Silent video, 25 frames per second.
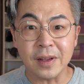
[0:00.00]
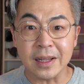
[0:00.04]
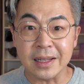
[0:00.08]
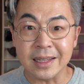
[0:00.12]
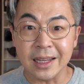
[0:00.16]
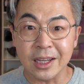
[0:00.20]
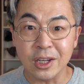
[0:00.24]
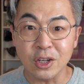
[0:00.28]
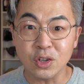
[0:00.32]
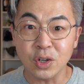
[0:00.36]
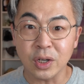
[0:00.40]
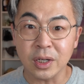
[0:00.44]

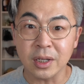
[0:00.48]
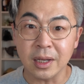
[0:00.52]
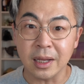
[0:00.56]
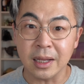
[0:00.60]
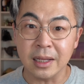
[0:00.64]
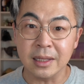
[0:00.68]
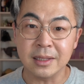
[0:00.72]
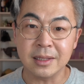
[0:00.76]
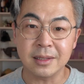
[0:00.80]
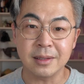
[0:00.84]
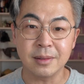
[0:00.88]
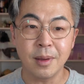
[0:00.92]
foundation,
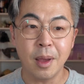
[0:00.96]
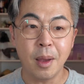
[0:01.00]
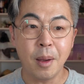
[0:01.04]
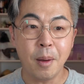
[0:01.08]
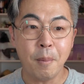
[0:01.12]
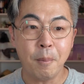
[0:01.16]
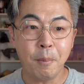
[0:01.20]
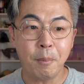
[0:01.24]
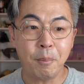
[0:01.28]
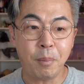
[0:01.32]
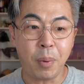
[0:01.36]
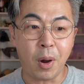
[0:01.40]
it's
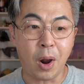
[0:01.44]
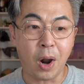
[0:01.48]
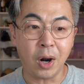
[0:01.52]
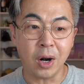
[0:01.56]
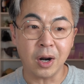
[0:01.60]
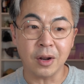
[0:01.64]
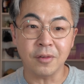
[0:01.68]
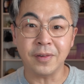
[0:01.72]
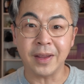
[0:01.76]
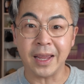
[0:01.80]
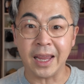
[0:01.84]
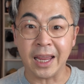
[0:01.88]

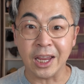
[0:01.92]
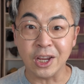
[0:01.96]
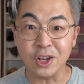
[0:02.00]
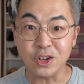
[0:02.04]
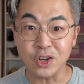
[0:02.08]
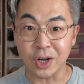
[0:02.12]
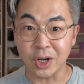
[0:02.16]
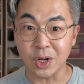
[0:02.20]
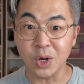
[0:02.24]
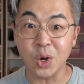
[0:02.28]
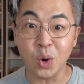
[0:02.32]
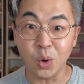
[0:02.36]
part of
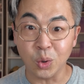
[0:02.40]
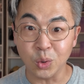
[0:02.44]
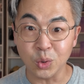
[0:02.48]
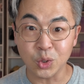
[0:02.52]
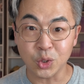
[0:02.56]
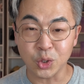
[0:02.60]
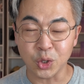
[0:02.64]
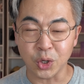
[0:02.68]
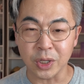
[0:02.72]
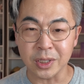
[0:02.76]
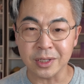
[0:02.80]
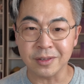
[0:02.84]
Asia
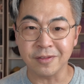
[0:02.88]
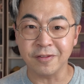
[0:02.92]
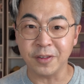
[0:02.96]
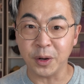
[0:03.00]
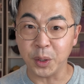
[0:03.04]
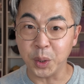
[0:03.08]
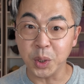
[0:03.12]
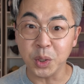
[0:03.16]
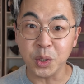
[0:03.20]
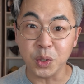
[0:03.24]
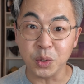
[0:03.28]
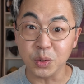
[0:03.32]
culture. It's
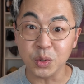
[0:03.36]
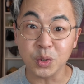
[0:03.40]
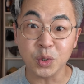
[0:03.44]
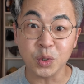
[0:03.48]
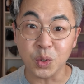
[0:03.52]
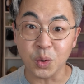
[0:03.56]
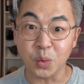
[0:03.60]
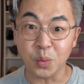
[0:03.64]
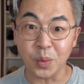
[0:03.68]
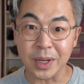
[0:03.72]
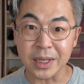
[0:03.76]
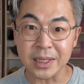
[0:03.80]
very new to
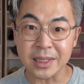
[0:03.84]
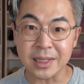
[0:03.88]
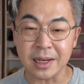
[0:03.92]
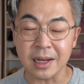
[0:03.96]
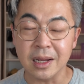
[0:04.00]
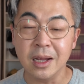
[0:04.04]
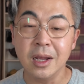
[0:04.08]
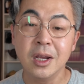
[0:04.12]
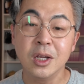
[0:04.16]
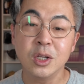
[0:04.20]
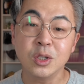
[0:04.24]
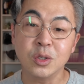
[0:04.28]
the West.
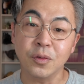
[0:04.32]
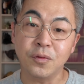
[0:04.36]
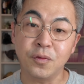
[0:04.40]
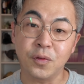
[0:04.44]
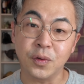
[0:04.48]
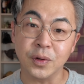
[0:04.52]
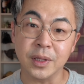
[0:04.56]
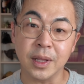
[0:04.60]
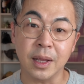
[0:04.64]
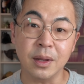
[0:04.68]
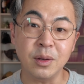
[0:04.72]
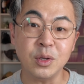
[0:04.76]
So
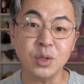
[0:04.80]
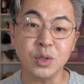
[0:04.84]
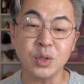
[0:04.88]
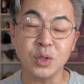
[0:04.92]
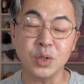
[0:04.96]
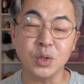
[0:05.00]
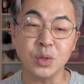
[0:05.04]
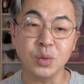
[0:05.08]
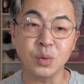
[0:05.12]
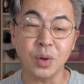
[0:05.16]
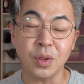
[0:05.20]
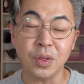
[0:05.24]
for them to
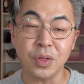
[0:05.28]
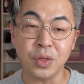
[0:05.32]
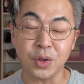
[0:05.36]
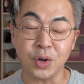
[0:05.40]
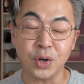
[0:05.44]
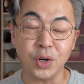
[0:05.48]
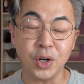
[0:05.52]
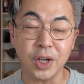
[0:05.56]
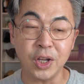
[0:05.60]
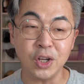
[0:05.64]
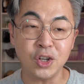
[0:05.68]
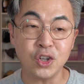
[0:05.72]
do a
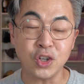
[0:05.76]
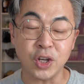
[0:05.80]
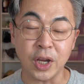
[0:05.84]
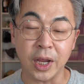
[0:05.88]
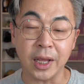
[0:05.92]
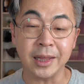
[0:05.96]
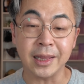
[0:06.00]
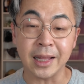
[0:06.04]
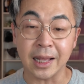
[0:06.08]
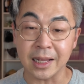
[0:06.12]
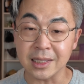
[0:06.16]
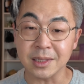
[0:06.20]
30
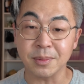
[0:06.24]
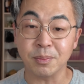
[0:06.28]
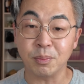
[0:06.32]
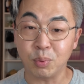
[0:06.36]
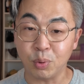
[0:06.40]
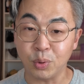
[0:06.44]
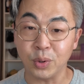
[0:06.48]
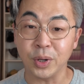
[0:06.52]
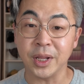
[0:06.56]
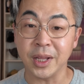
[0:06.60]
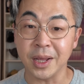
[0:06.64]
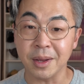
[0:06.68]
shade, that's
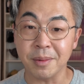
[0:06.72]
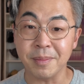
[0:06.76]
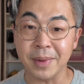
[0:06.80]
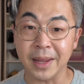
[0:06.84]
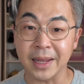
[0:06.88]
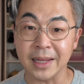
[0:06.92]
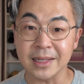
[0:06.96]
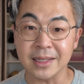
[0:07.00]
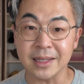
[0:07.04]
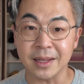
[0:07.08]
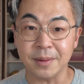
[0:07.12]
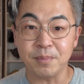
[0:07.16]
pretty
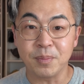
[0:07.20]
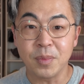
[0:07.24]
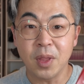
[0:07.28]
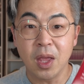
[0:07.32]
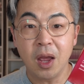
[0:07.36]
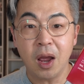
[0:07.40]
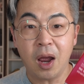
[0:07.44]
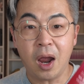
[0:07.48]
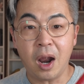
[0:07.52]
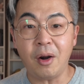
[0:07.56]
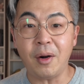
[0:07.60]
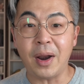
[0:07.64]
amazing.
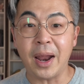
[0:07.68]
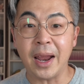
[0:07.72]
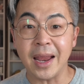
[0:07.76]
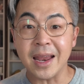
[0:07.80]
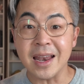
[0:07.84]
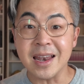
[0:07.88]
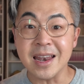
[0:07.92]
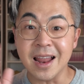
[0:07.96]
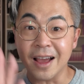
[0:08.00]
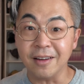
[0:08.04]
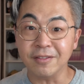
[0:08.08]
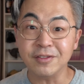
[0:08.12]
All right,
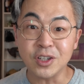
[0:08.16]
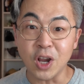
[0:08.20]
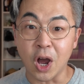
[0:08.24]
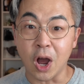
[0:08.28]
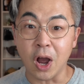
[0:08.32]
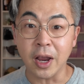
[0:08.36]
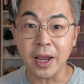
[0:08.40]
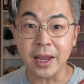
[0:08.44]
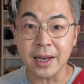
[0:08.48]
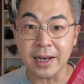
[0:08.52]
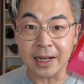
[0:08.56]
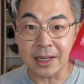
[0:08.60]
enough
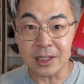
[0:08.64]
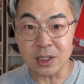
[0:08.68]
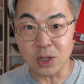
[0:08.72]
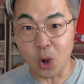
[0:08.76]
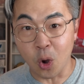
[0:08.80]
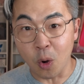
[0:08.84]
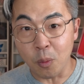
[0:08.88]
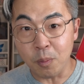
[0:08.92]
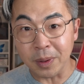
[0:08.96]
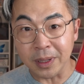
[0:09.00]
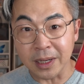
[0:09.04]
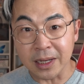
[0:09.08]
talking. Let's
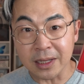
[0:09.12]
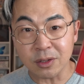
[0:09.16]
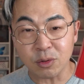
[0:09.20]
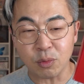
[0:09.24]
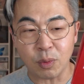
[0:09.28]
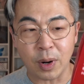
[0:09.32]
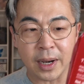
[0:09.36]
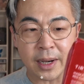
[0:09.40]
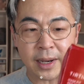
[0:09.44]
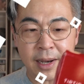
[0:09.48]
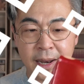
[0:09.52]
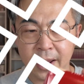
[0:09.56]
open this
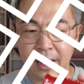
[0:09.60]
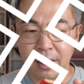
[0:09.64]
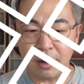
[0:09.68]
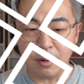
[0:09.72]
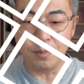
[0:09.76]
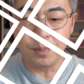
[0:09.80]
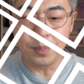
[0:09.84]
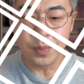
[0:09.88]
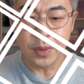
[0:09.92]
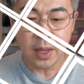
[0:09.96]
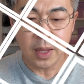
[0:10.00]
right now.